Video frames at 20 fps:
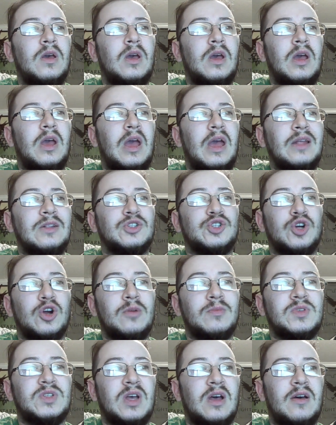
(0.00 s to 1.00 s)
in
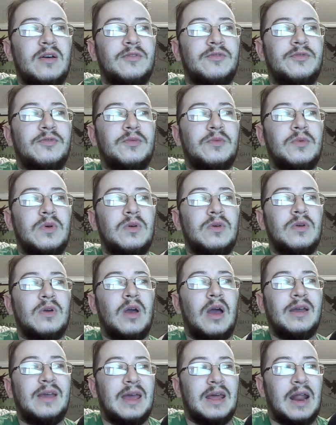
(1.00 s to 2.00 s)
terms of,
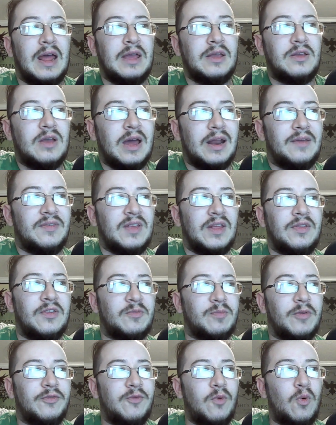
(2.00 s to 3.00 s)
again, I kind of said this
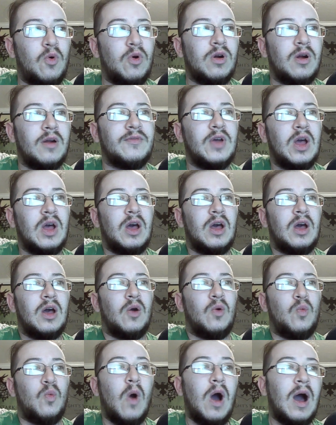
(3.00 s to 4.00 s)
before, of
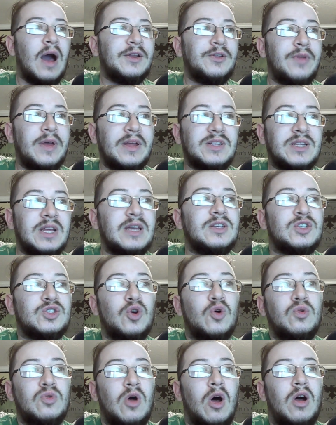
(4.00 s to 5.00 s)
why do they take
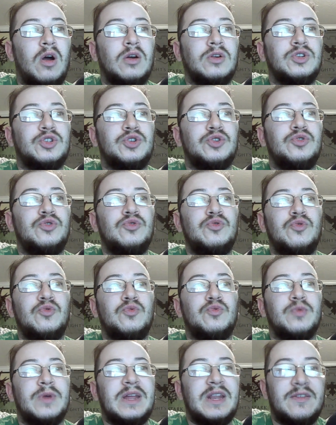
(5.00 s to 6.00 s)
so long to
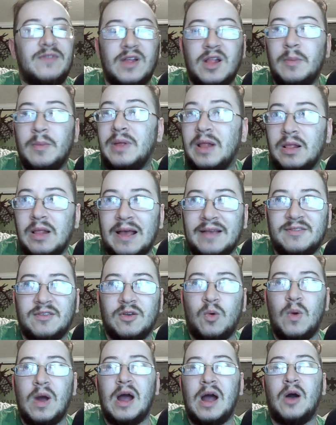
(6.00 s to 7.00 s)
redevelop
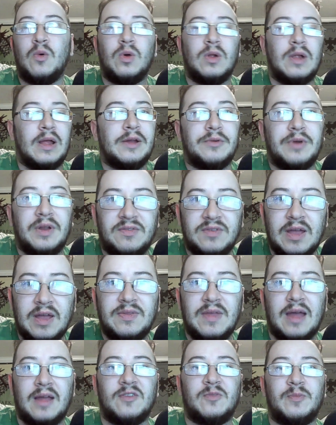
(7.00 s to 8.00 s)
classic WoW? Well, I already said
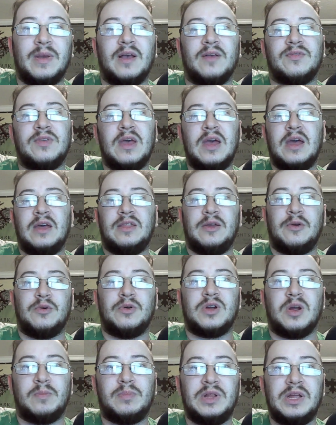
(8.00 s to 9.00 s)
that. It's because they were
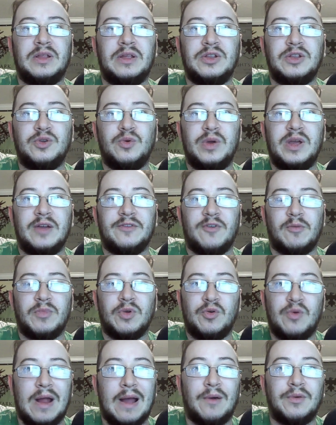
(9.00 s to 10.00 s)
completely doing it from the
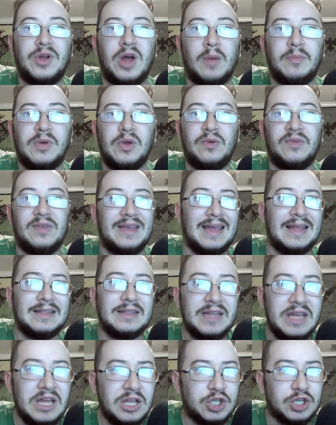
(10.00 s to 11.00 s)
ground up using a
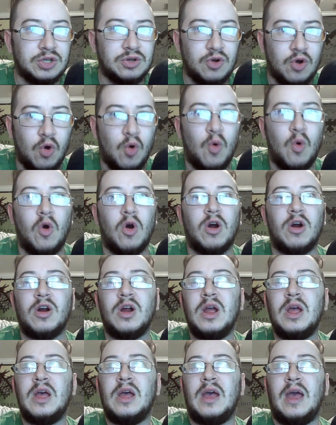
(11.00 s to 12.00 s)
Legion core
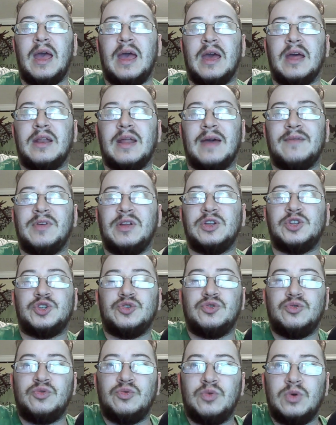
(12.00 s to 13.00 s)
and having
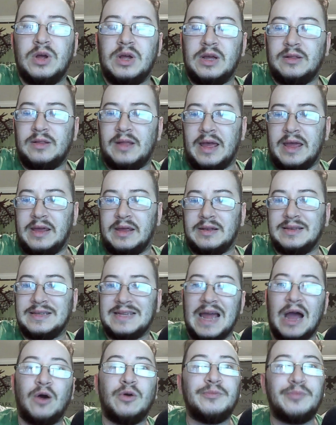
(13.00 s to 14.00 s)
to, like,
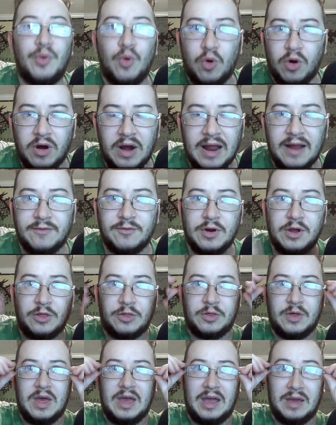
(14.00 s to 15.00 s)
downport
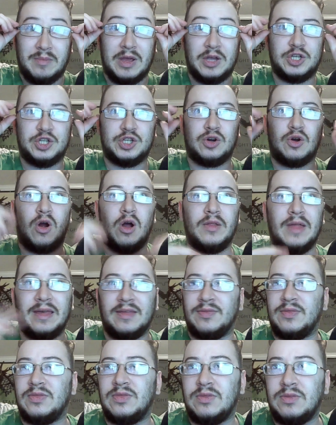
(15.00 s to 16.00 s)
everything and make sure all, like,
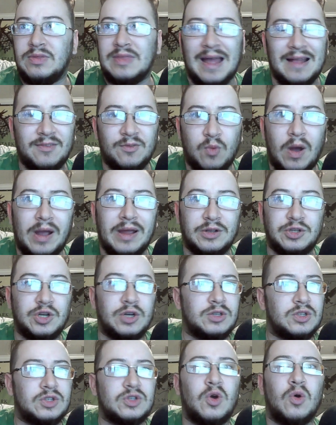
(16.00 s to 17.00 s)
that's why it
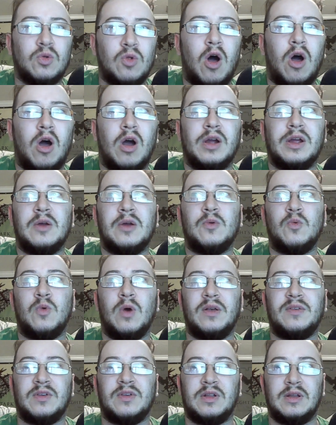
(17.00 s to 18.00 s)
took so long. It
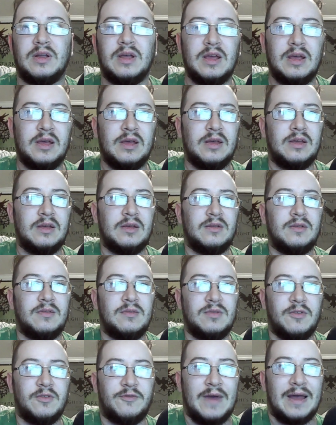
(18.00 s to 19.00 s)
wasn't
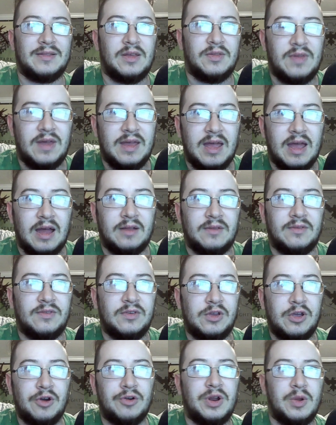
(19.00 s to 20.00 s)
the fact that they had
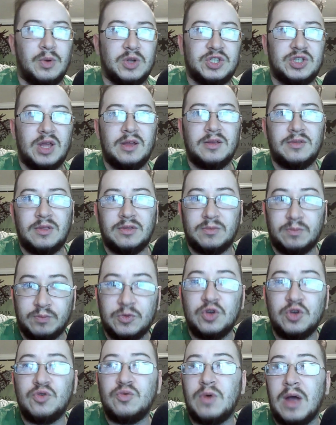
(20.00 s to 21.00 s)
security, which they
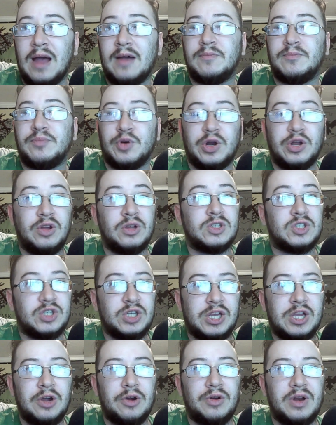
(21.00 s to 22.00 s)
do have pretty good
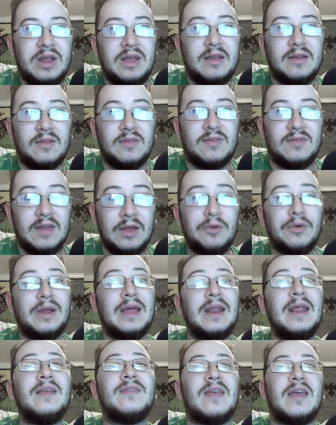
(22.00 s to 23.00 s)
security considering
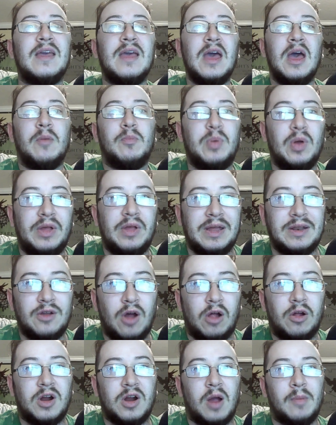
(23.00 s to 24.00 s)
it is a
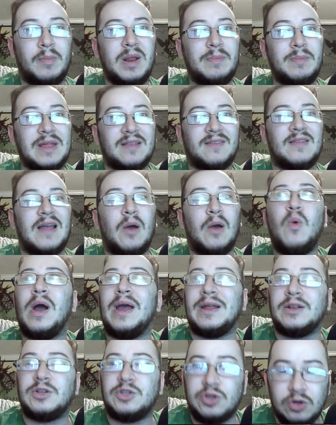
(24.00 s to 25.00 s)
billion-dollar company, but that's not why
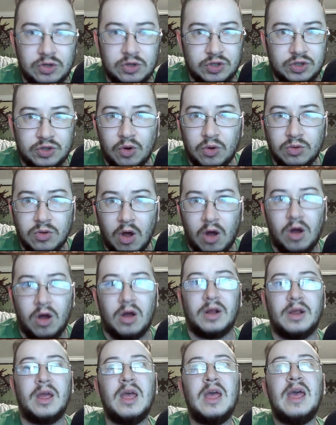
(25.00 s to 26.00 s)
it took so
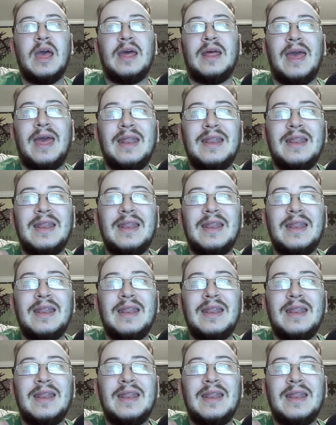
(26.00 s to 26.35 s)
long. And